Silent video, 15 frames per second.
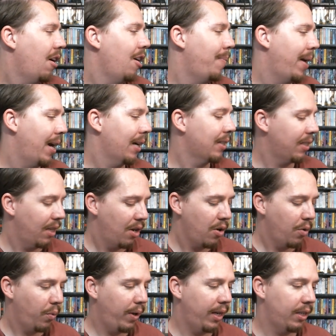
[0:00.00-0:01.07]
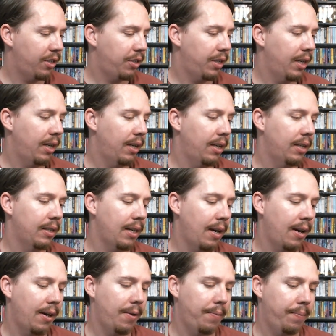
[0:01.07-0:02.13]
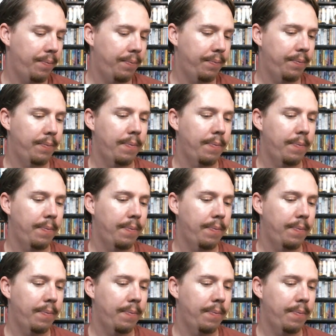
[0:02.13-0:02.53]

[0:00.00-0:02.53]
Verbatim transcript: hardbacks which is um,